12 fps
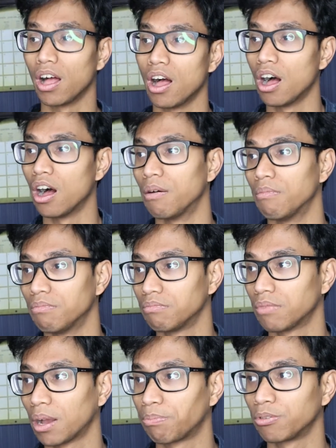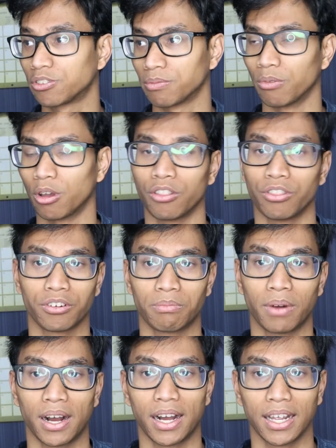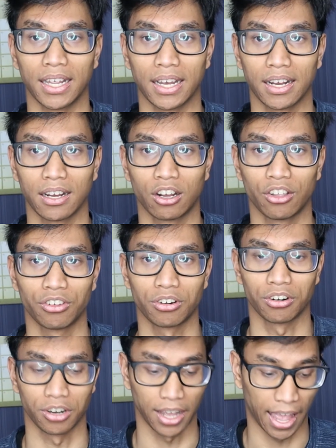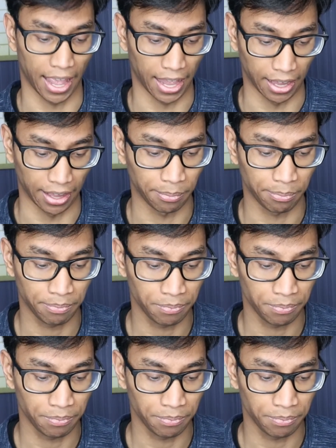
Um, I put them under my under a